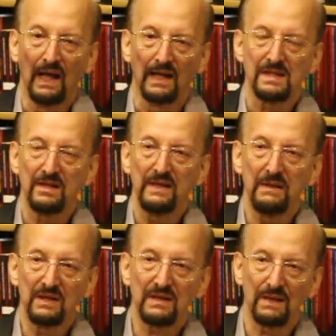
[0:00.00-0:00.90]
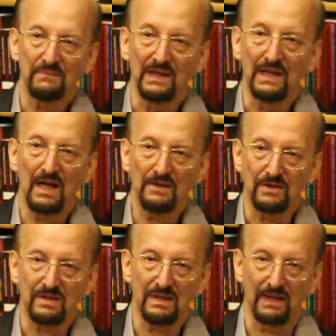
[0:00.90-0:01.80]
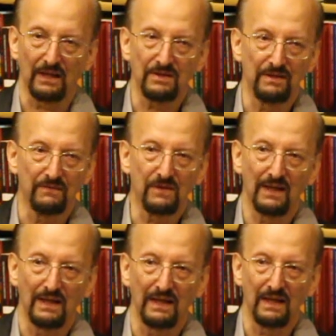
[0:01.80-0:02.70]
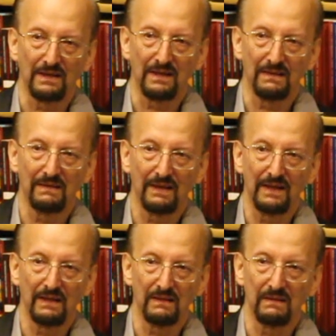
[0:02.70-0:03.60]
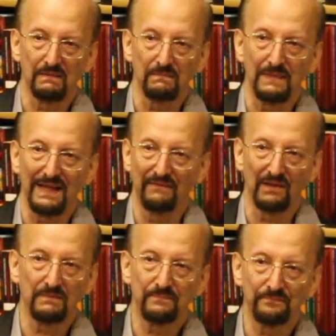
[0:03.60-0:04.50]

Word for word: And so he built up the largest collection of Crowleyana ever.